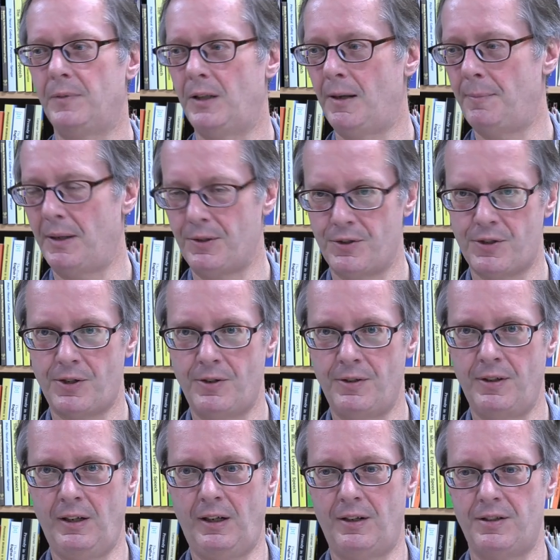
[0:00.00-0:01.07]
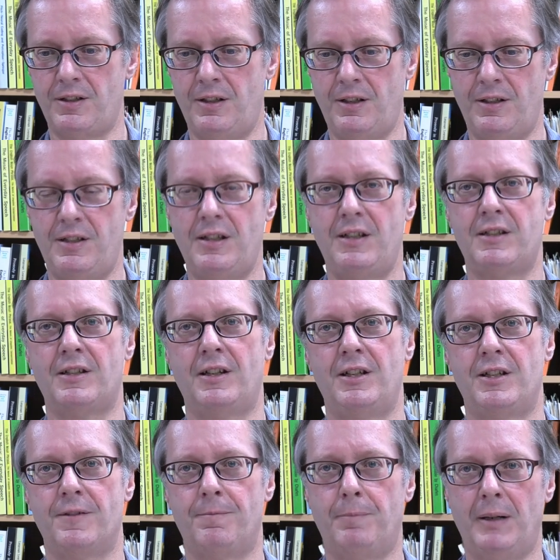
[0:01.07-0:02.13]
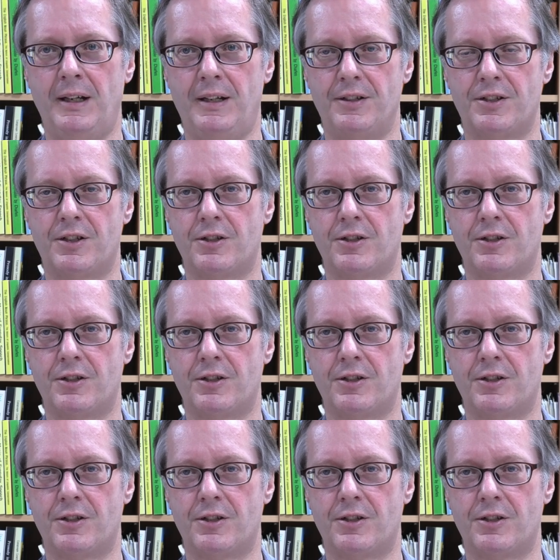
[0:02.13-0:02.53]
about certain things, do you see signs of bias,